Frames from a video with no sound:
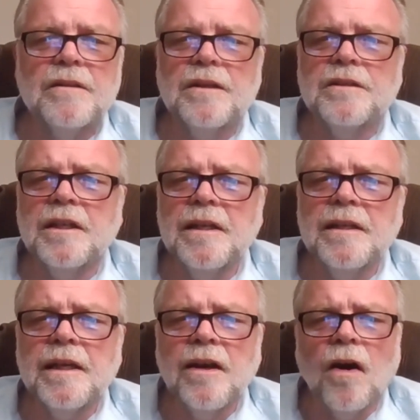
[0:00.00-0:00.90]
the
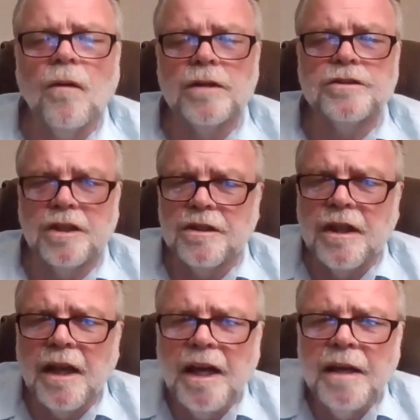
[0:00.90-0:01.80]
teleology,
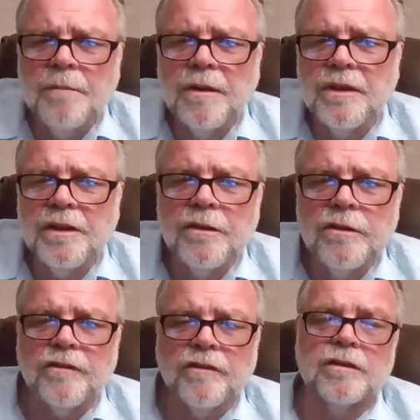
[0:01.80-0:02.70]
the aim of the
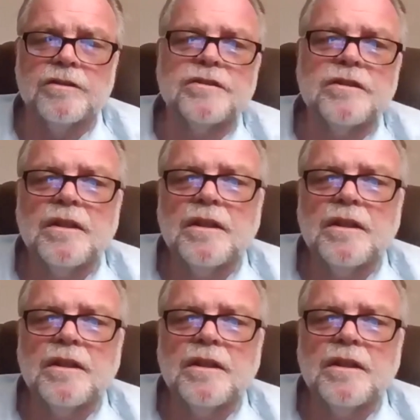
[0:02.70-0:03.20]
universe,